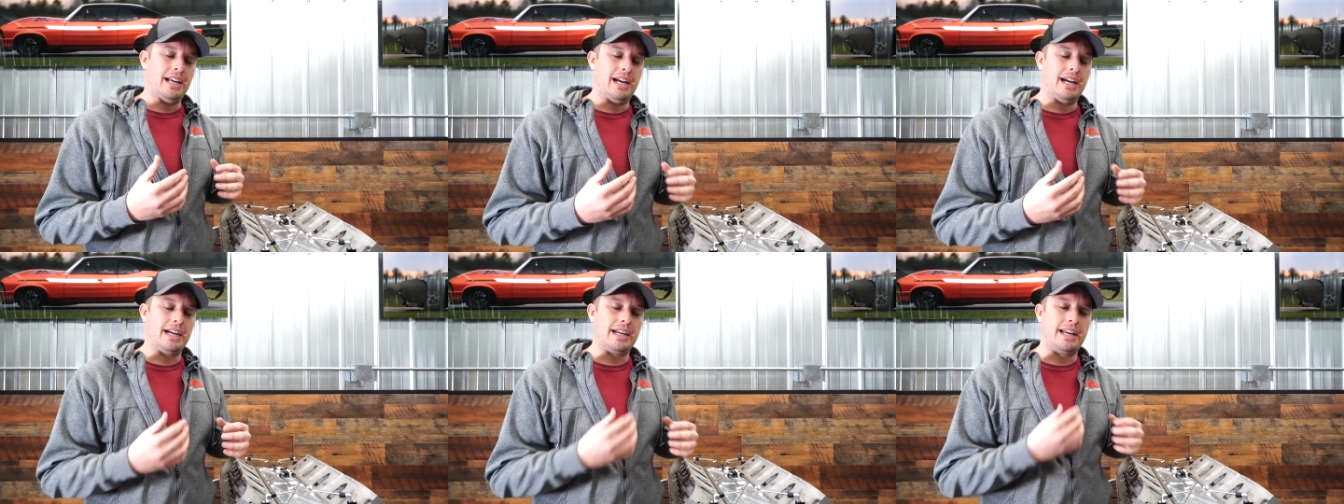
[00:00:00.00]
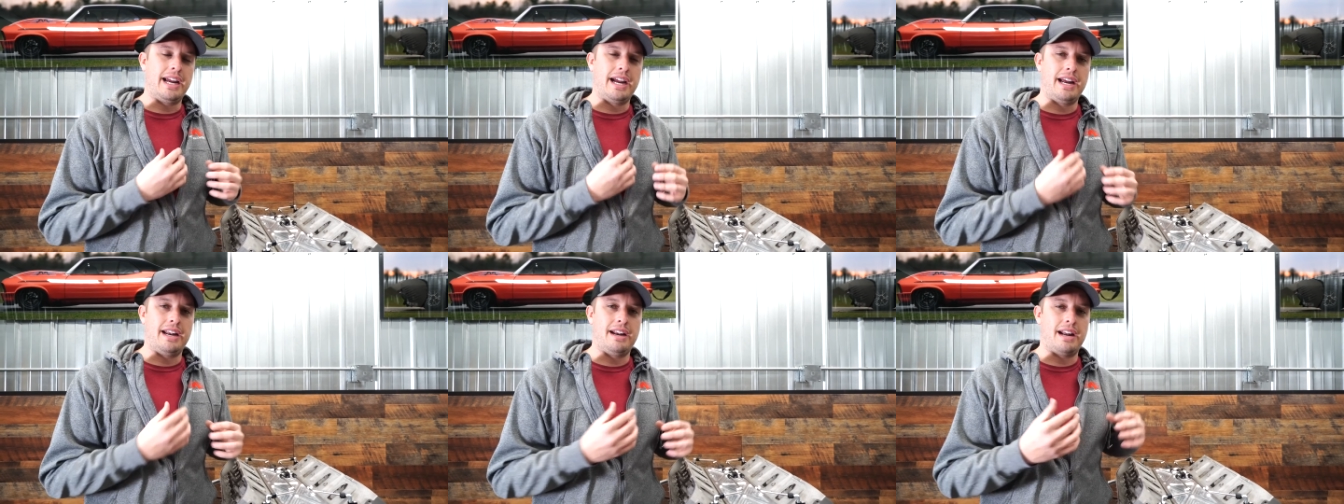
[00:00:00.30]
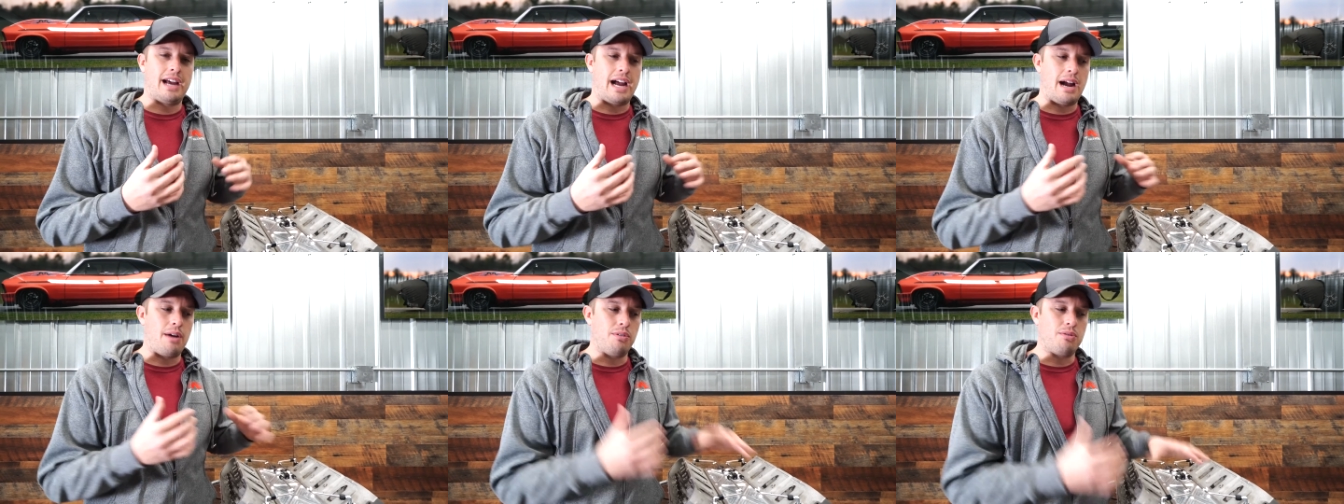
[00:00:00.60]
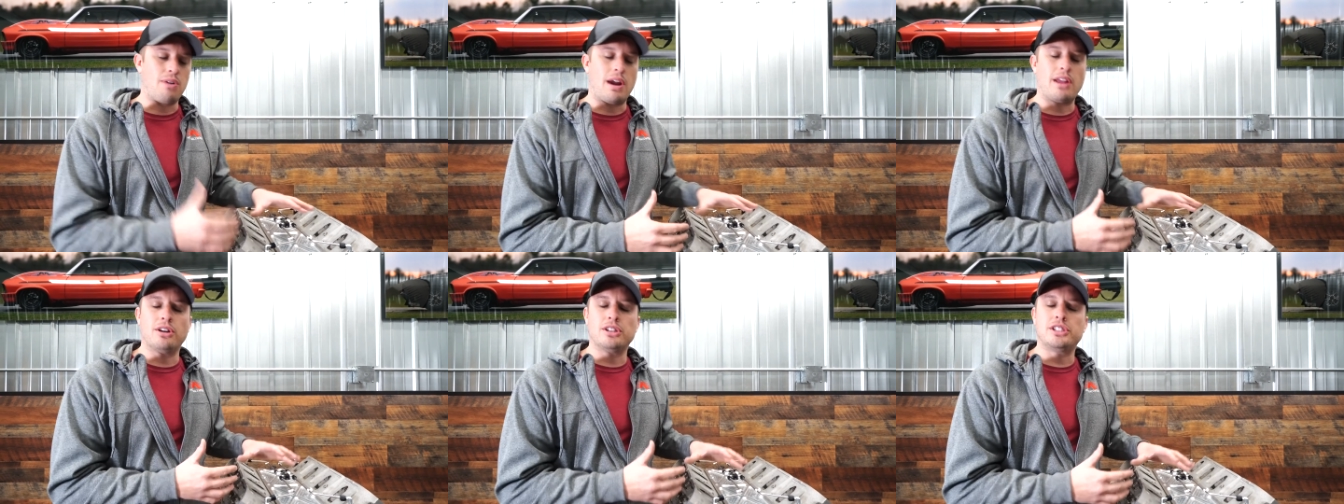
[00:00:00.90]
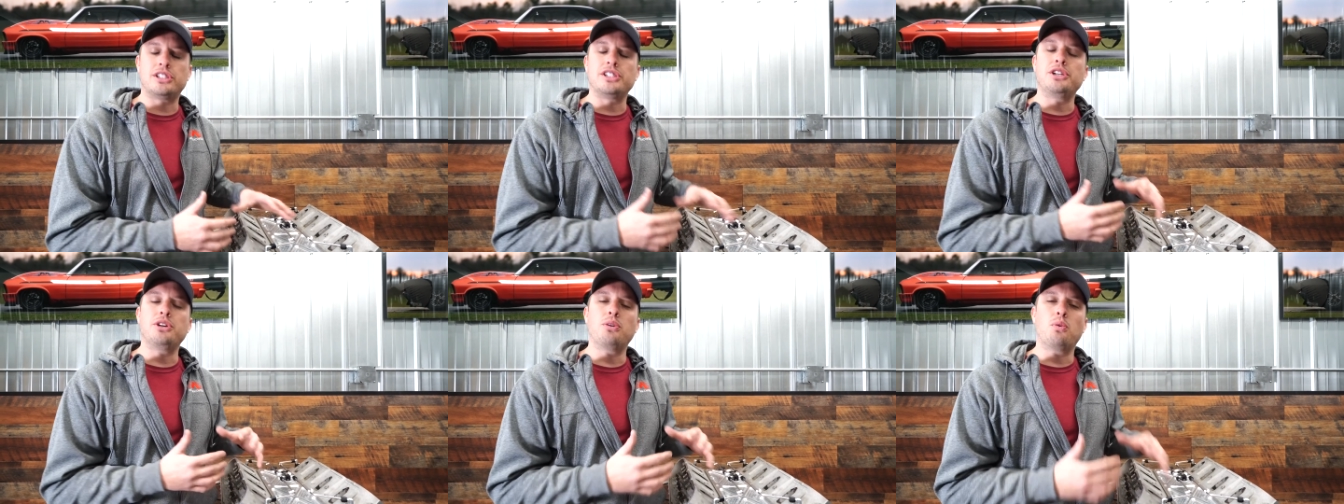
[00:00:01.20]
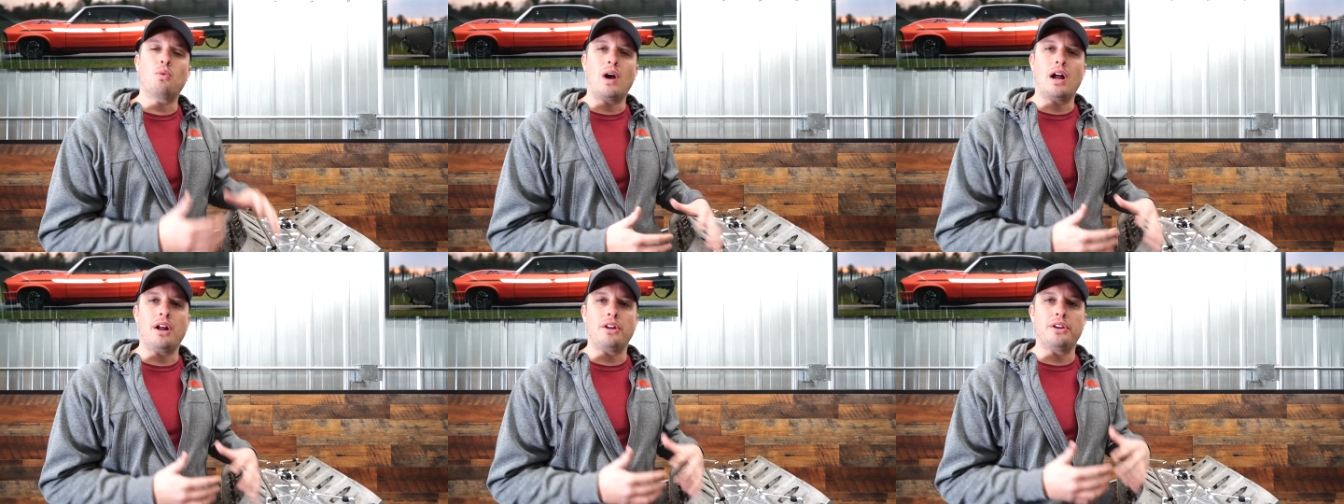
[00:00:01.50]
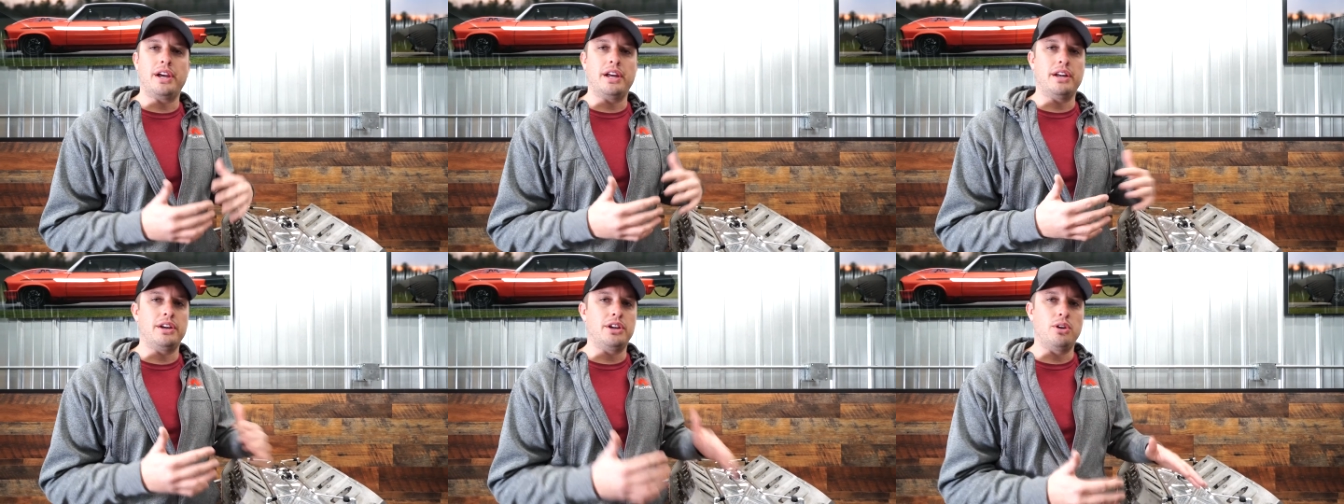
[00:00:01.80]
Again, I would rather see you
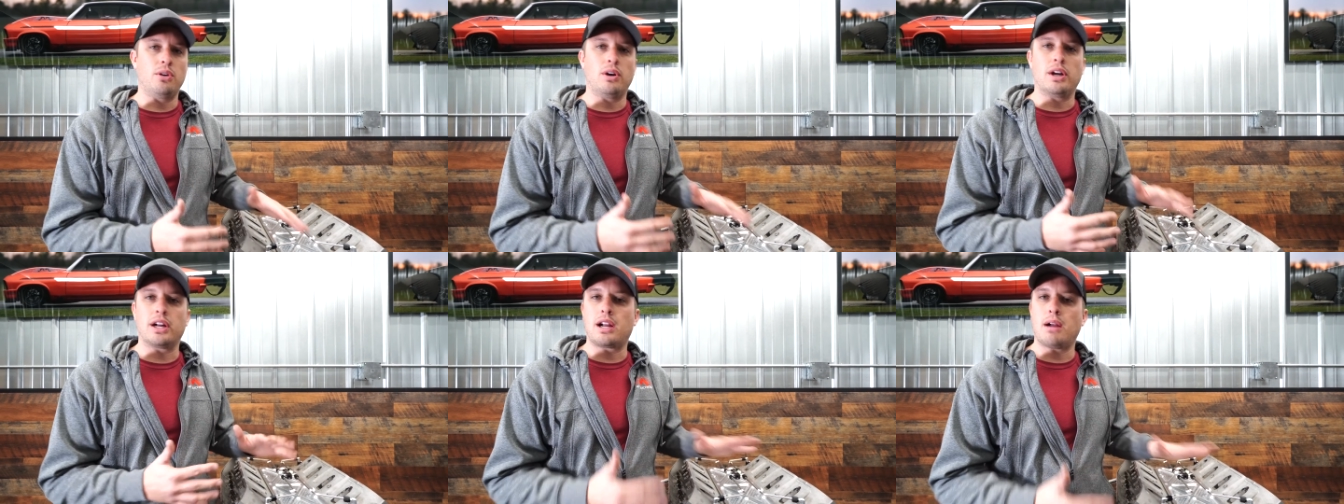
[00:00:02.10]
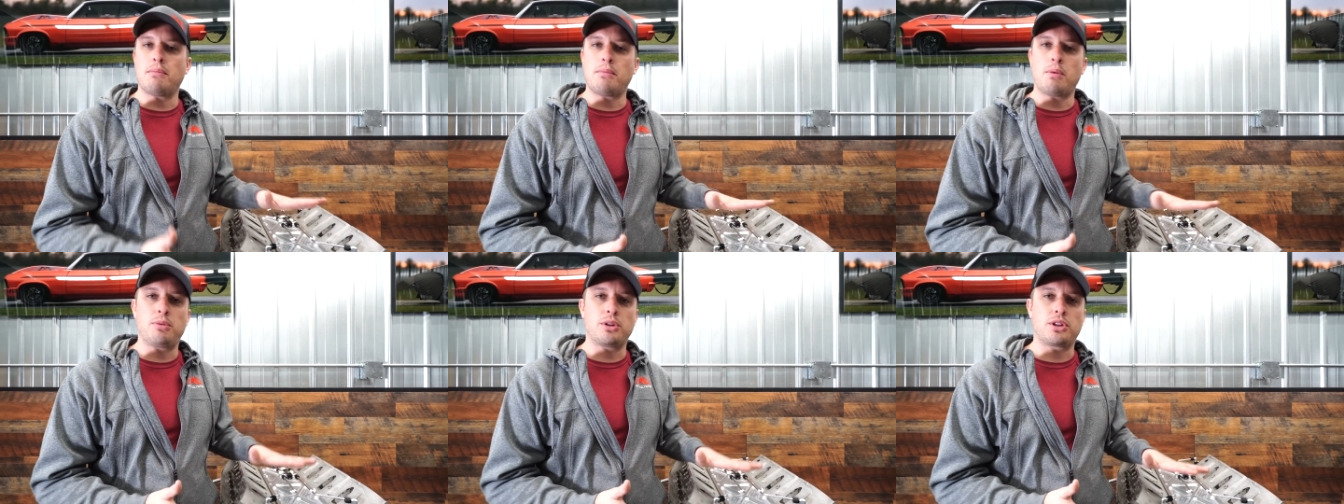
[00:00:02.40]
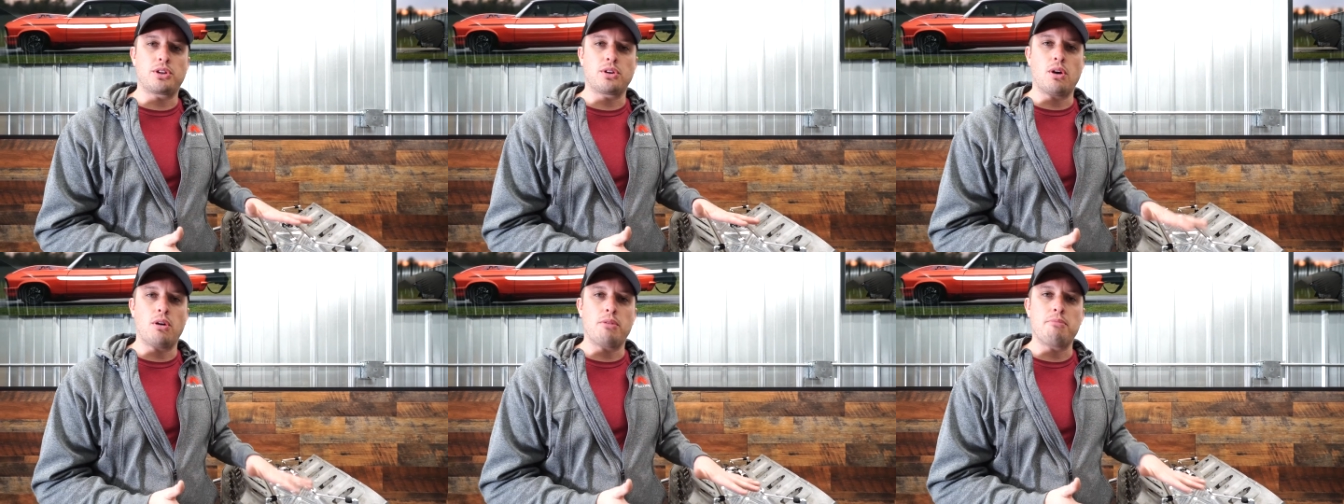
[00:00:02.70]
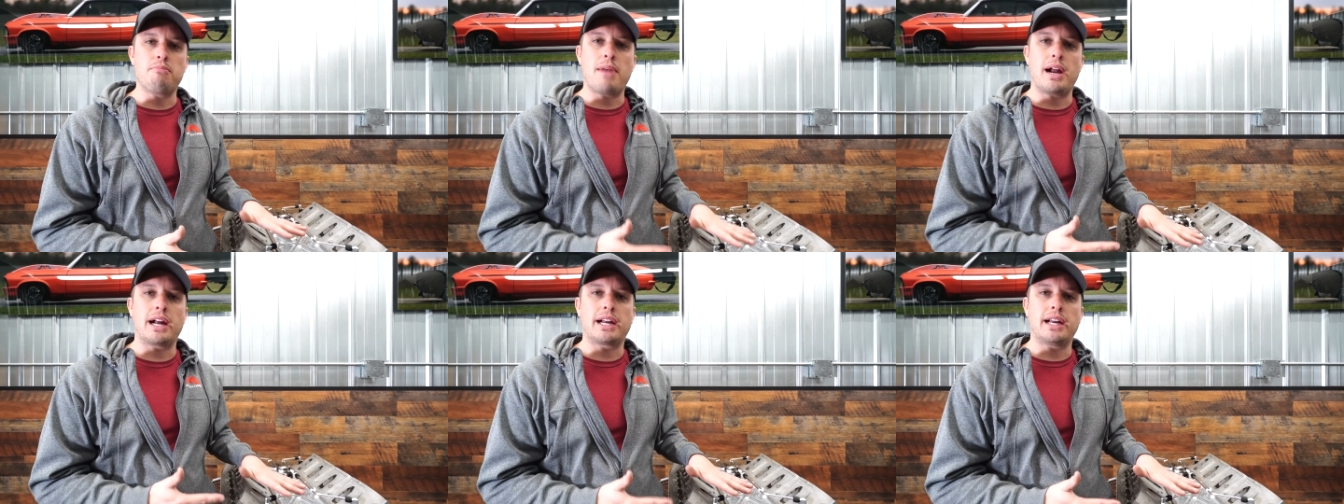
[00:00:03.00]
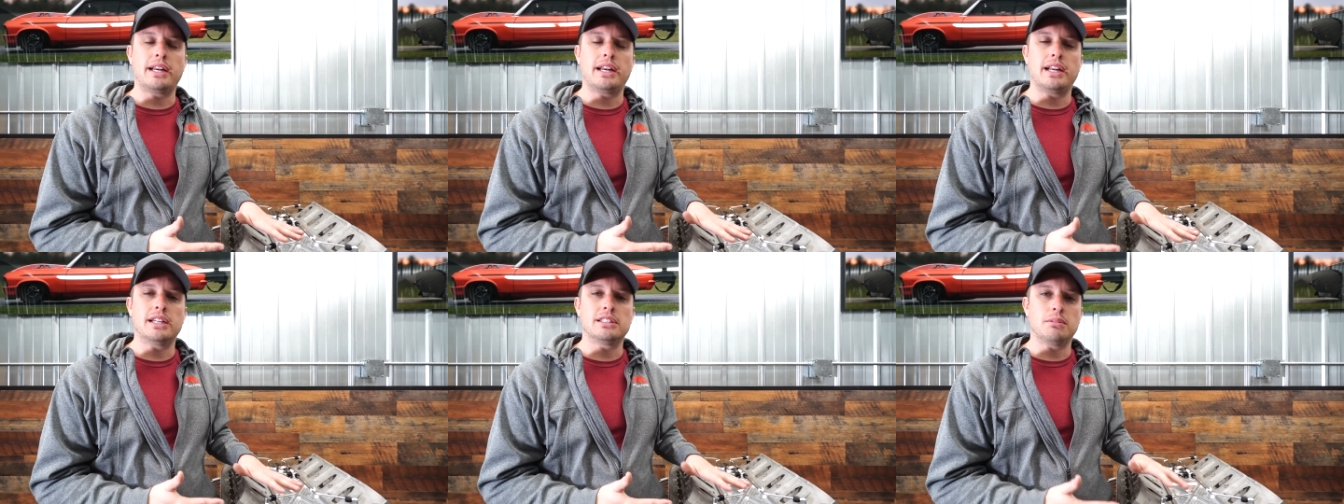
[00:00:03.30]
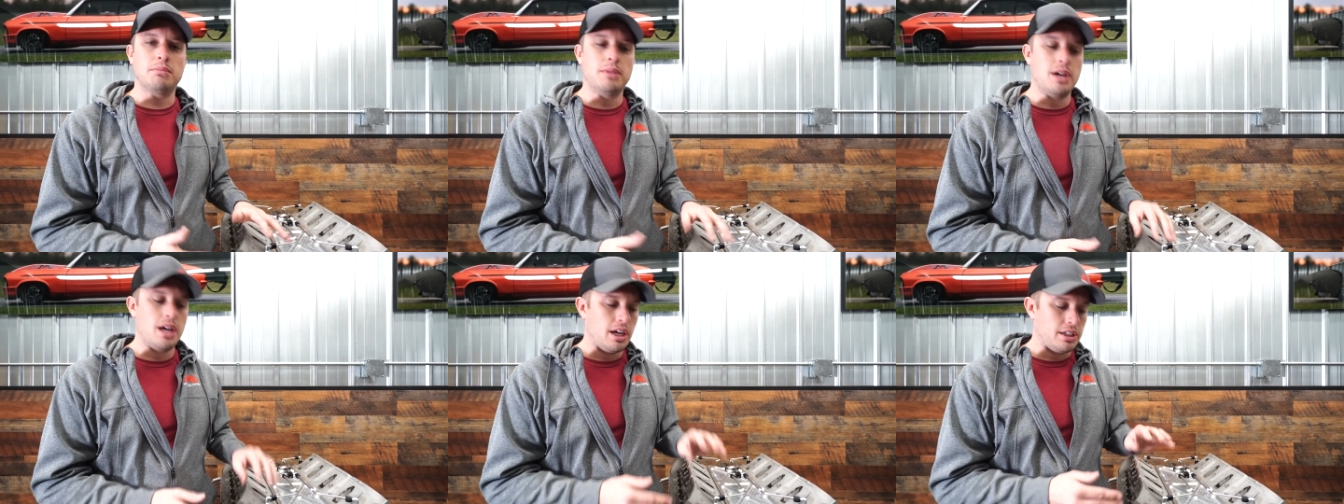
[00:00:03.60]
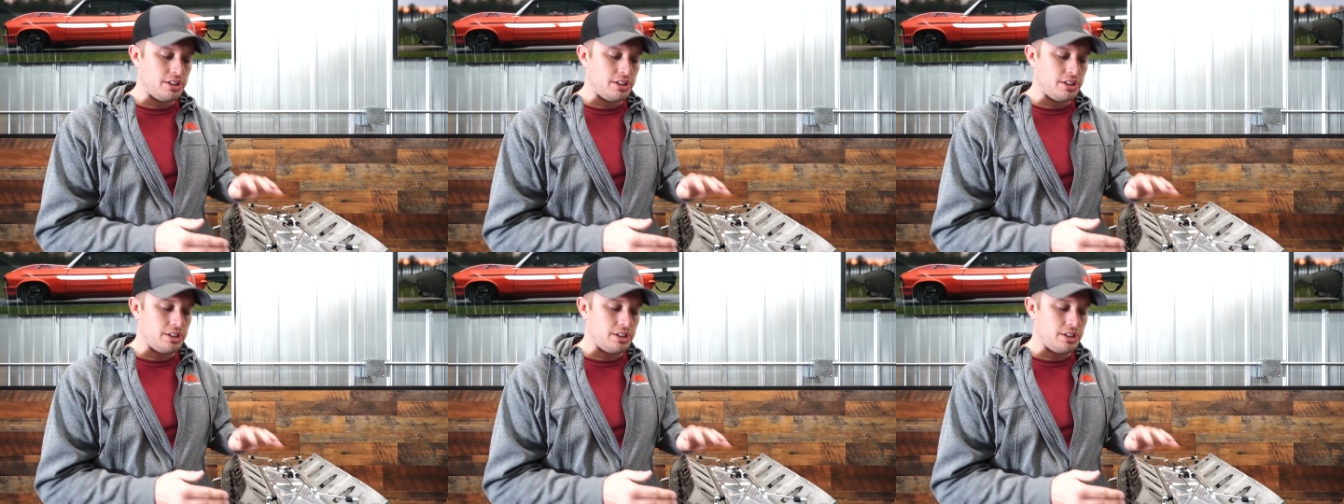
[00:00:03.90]
weld it, do it, come up with your own mechanism.